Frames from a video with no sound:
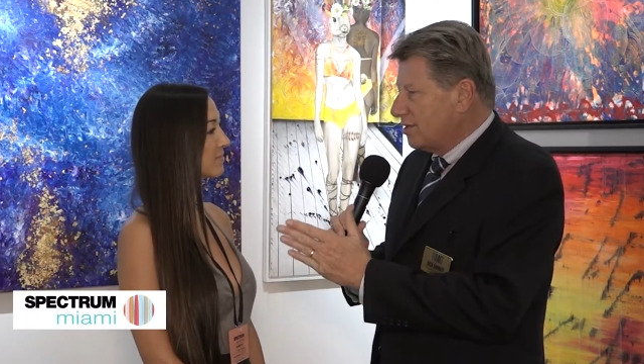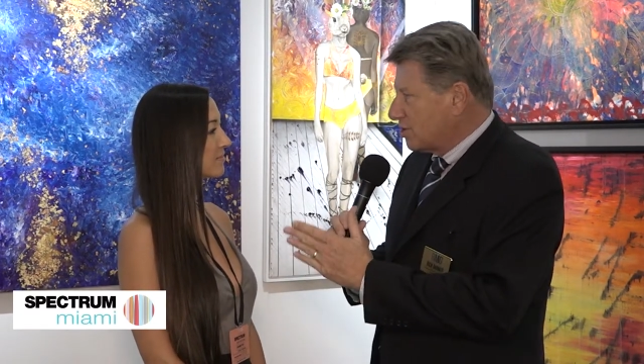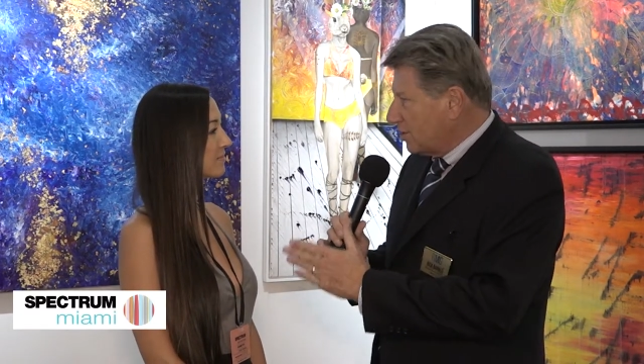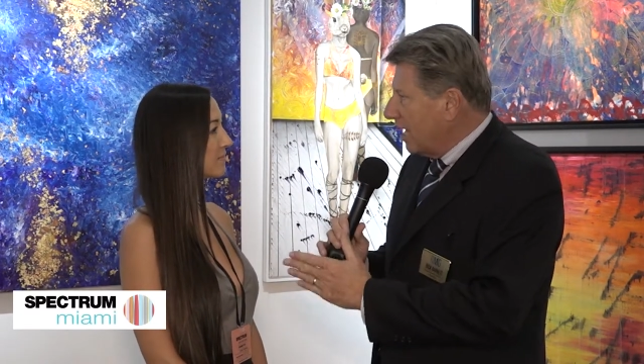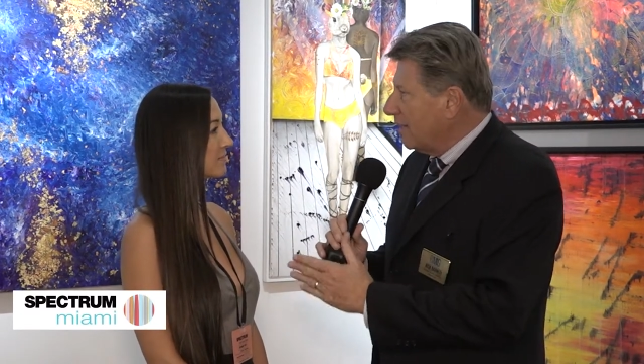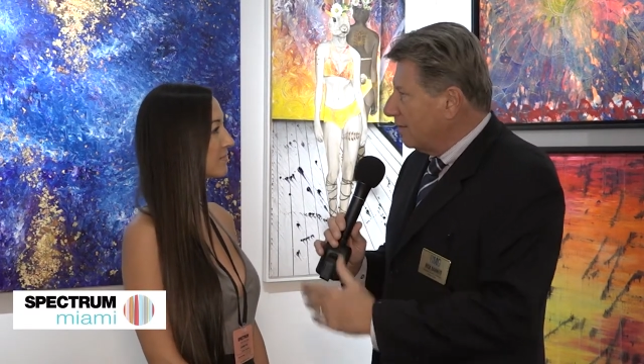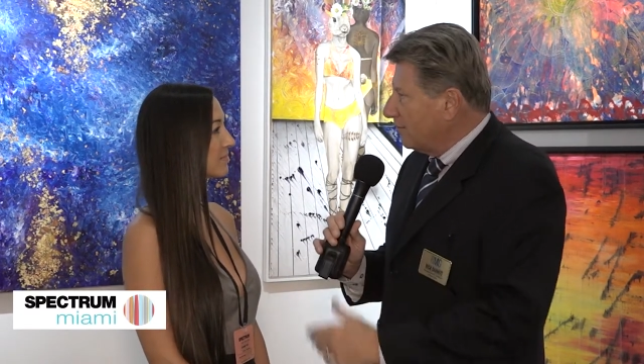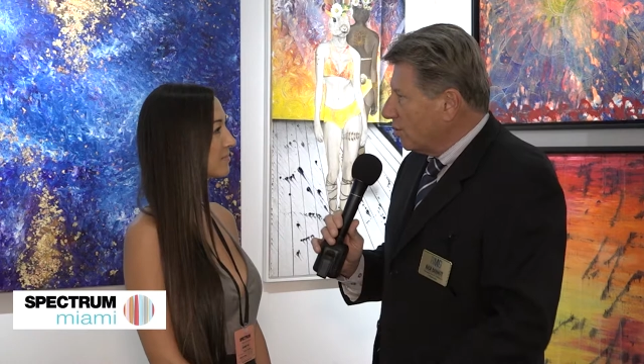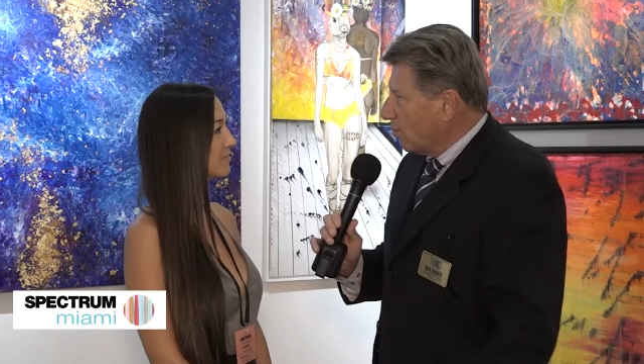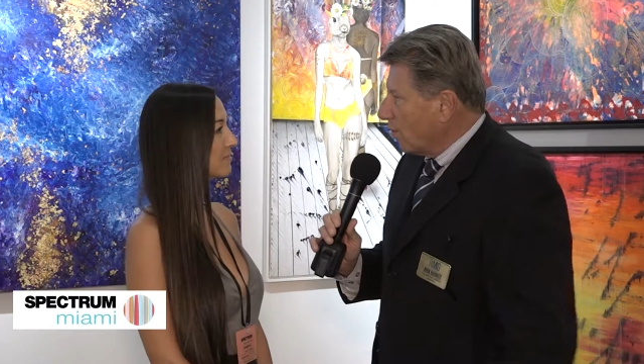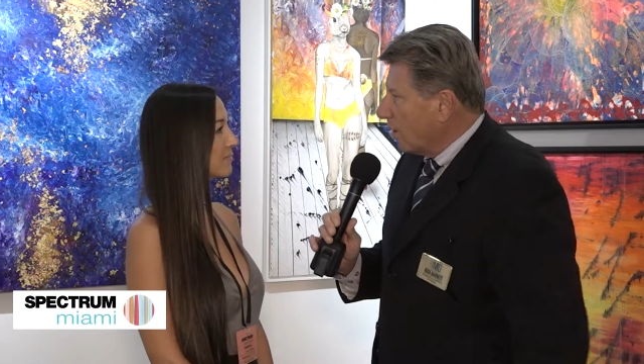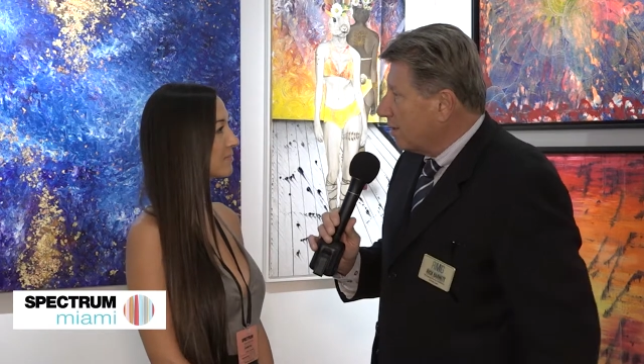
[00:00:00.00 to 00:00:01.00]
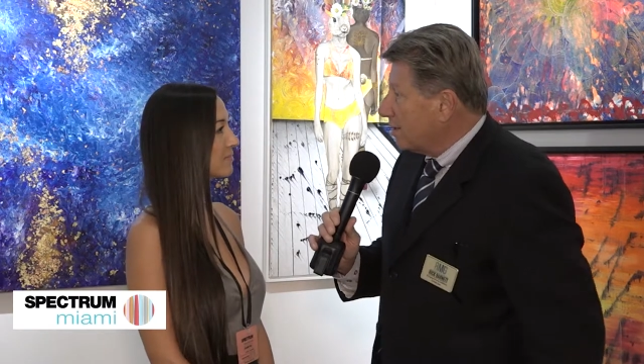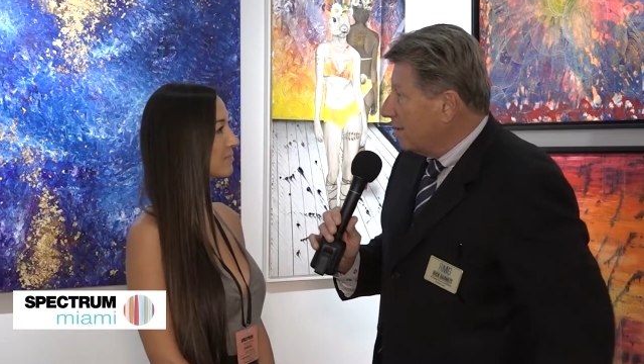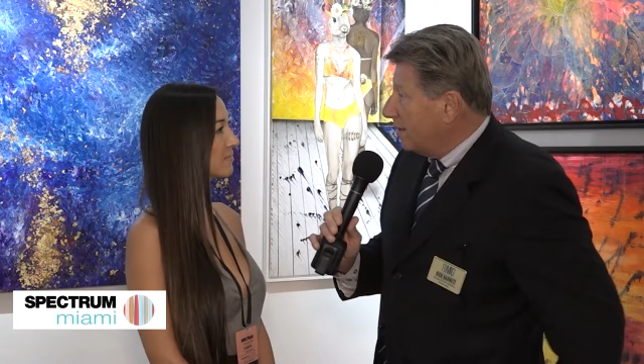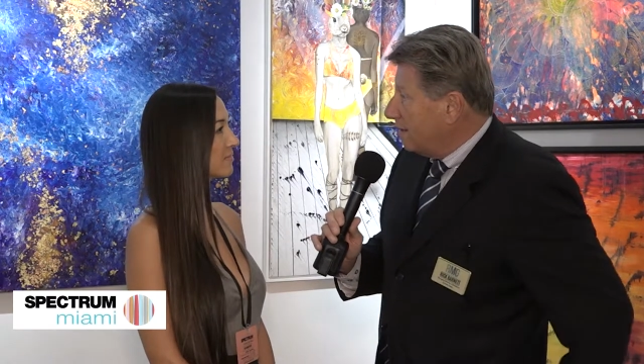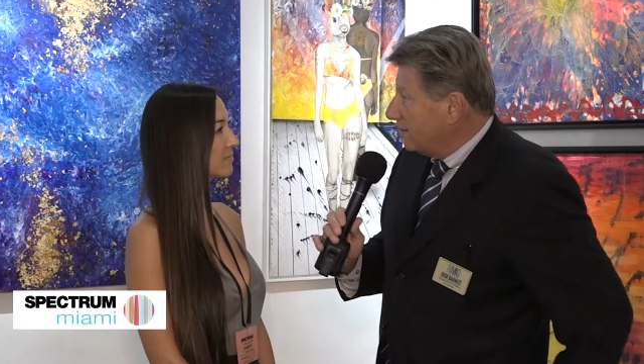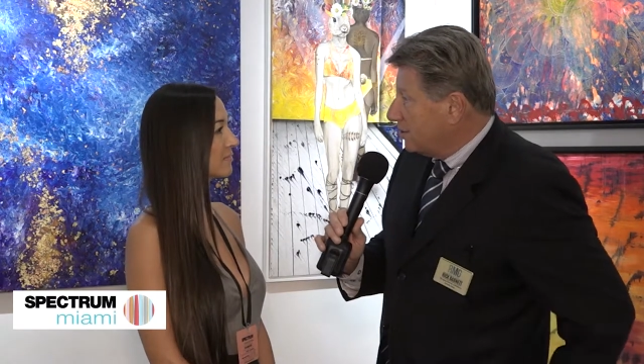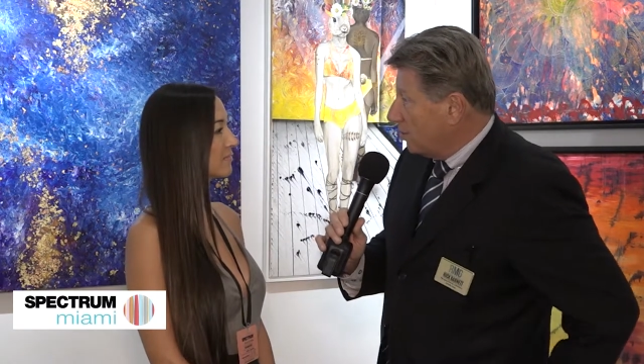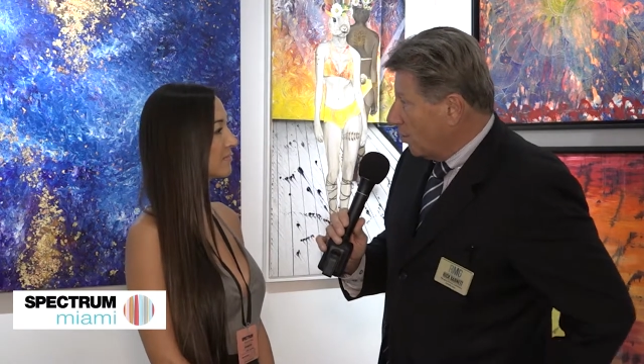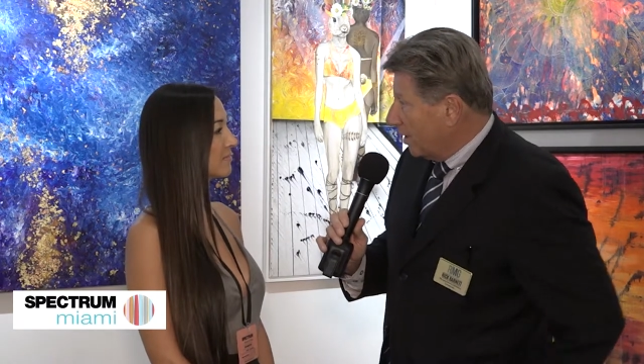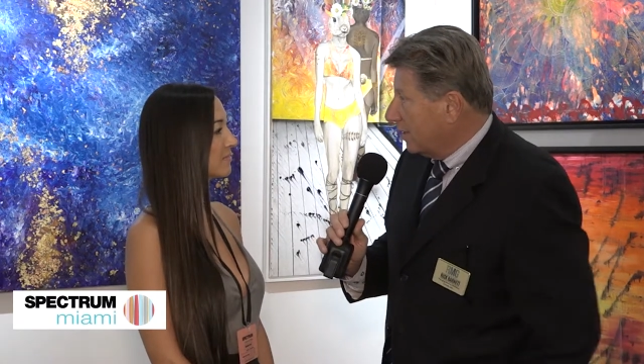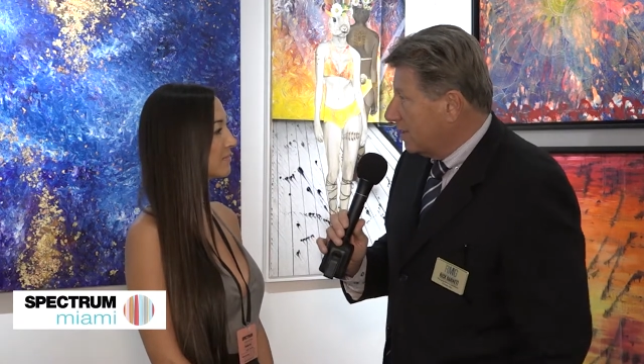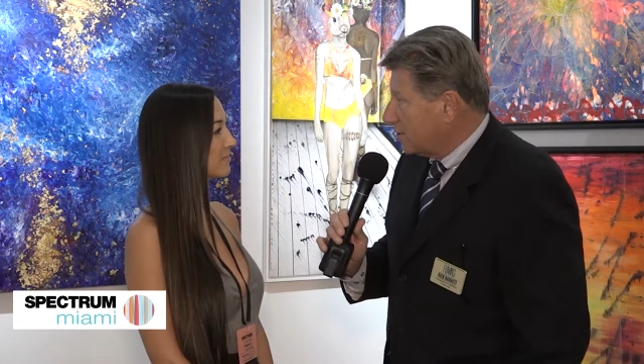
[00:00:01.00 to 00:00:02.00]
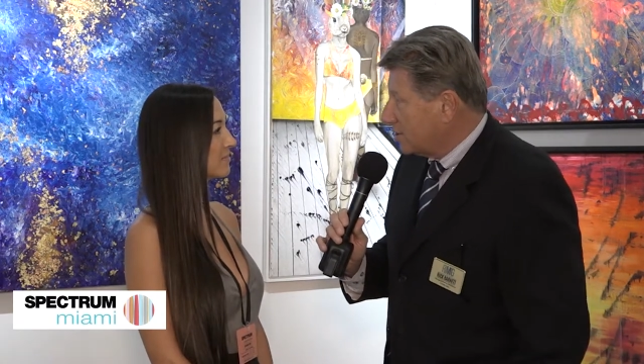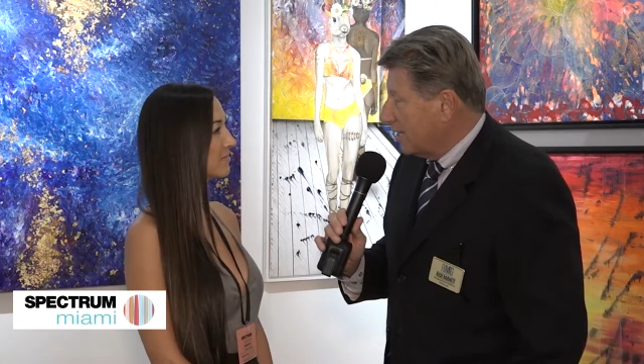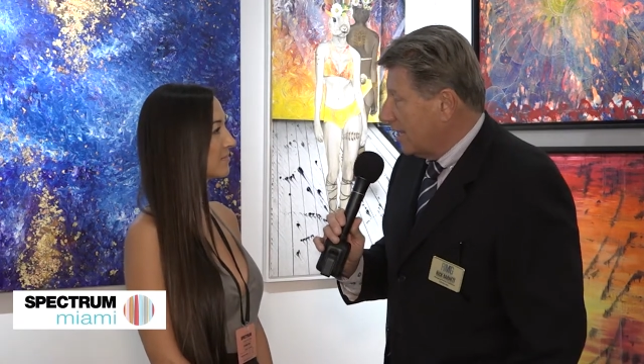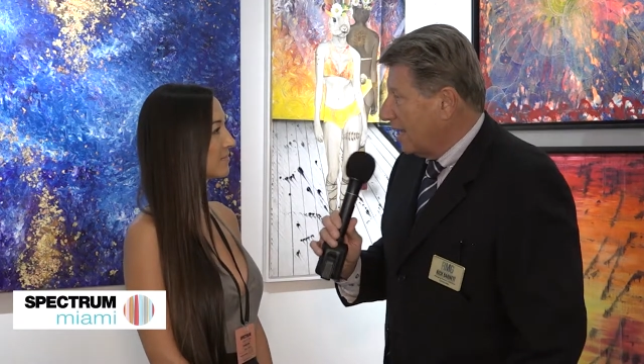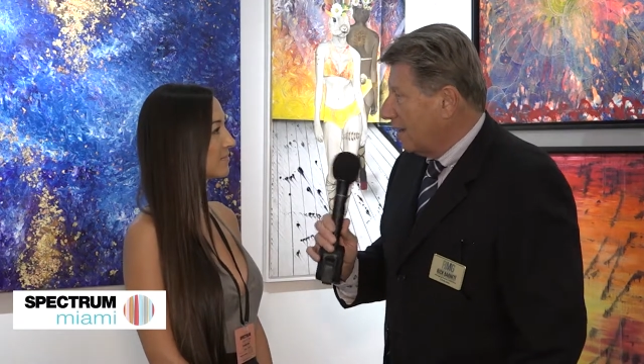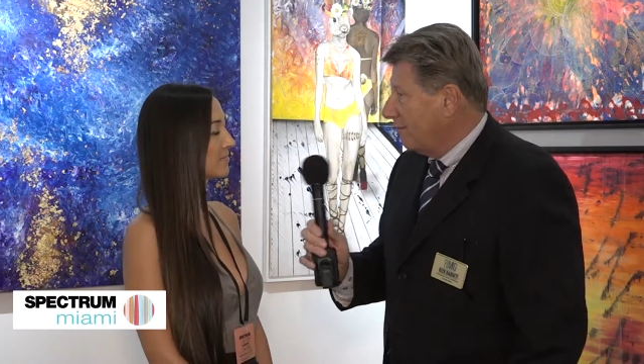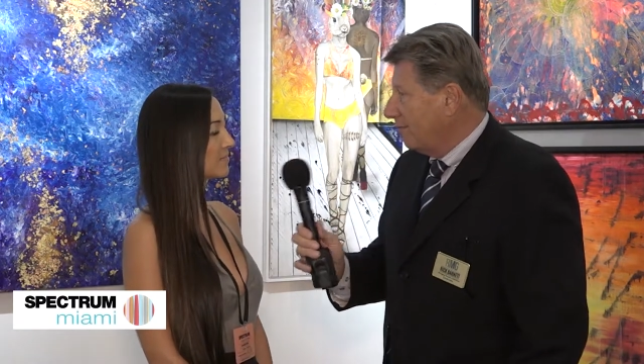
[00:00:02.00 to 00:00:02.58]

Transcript: the style of your work to what it is today?